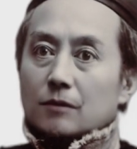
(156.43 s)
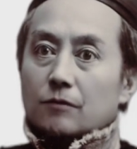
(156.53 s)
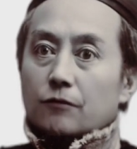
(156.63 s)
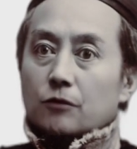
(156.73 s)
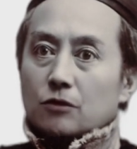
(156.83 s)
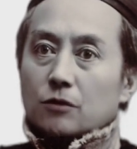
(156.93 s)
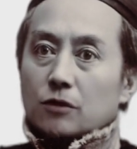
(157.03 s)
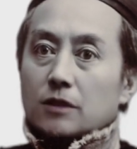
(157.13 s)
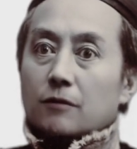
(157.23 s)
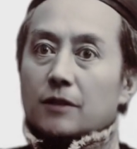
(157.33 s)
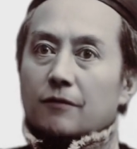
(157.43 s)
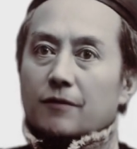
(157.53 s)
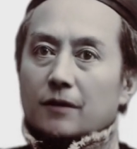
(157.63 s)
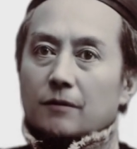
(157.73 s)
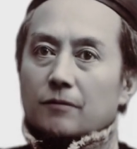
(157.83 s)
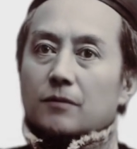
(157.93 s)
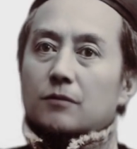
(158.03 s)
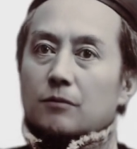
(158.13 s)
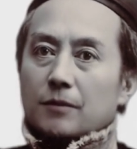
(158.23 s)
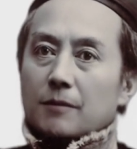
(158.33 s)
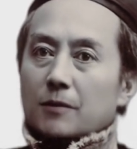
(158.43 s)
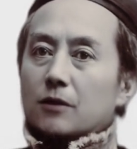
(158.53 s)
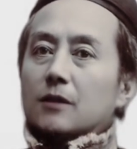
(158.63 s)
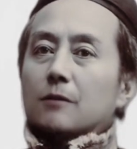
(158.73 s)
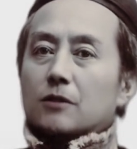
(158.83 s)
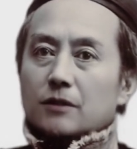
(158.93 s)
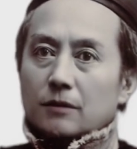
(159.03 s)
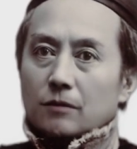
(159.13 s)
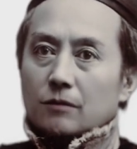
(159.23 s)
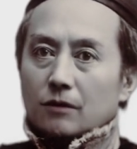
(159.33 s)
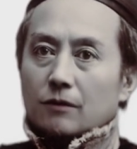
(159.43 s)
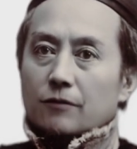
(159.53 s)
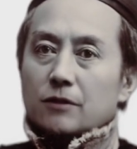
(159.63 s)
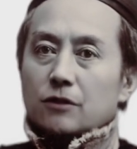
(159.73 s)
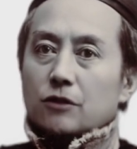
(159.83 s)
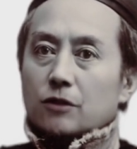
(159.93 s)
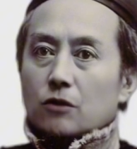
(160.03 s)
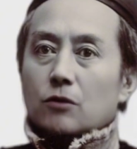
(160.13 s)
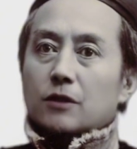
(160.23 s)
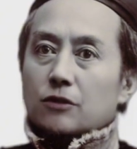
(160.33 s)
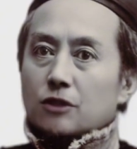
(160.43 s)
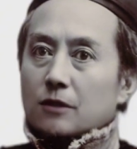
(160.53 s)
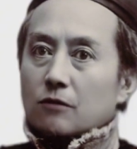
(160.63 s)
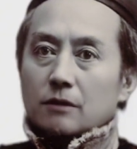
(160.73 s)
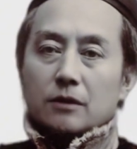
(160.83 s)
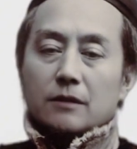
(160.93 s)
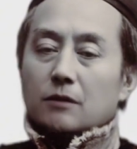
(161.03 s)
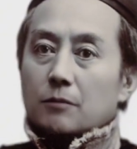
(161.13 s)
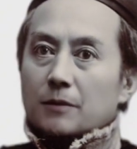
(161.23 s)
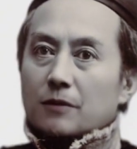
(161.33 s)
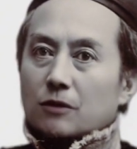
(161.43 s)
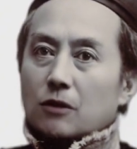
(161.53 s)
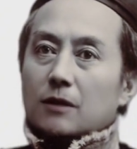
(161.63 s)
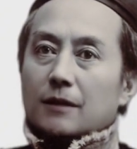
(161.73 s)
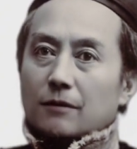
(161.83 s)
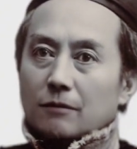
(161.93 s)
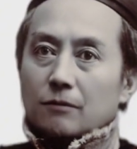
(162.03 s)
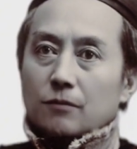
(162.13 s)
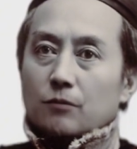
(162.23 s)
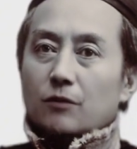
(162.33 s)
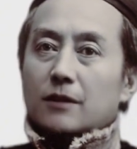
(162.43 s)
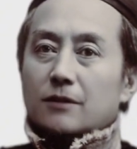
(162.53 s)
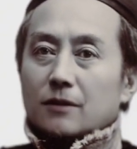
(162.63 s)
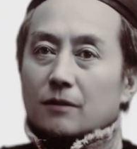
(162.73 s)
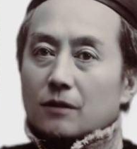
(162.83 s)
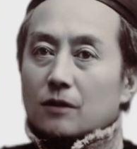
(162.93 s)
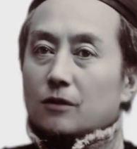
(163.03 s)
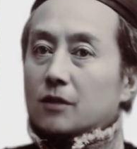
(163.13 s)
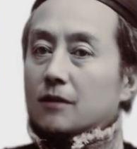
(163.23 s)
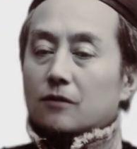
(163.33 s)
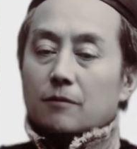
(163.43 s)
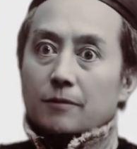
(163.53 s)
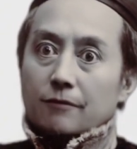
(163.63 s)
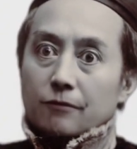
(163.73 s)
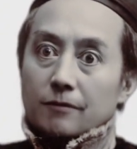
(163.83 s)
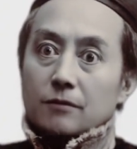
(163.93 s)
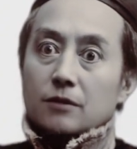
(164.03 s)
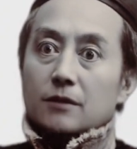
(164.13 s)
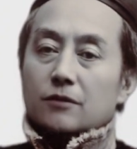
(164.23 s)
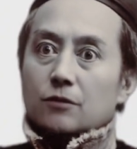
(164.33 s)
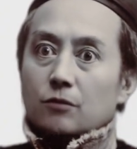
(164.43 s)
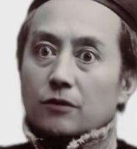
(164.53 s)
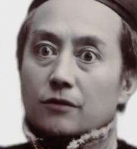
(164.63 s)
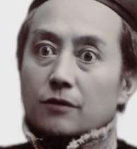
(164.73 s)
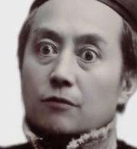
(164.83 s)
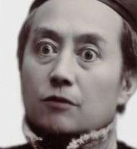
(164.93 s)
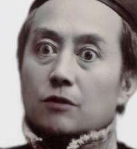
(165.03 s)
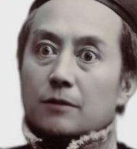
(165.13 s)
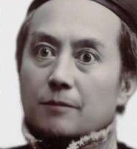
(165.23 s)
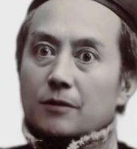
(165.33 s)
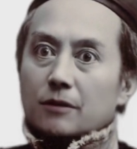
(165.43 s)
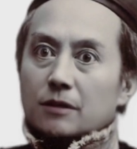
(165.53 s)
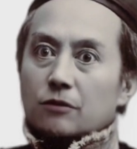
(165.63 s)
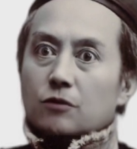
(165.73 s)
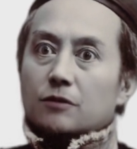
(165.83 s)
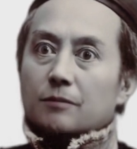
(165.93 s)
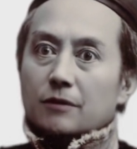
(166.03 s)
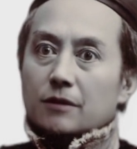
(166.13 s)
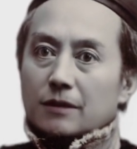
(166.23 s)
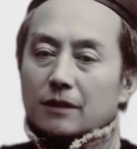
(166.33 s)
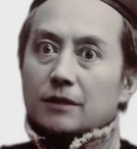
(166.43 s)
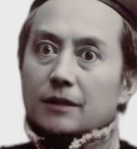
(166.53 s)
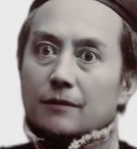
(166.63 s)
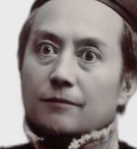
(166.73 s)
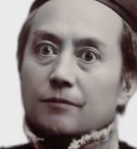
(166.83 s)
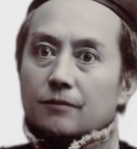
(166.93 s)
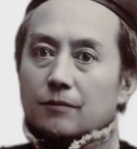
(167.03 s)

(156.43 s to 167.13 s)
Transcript: Footnotes 75. The American Emerson, on a visit to Stonehenge in England in company with Carlyle, writes, on Sunday my friends asked whether there were any Americans with an American idea.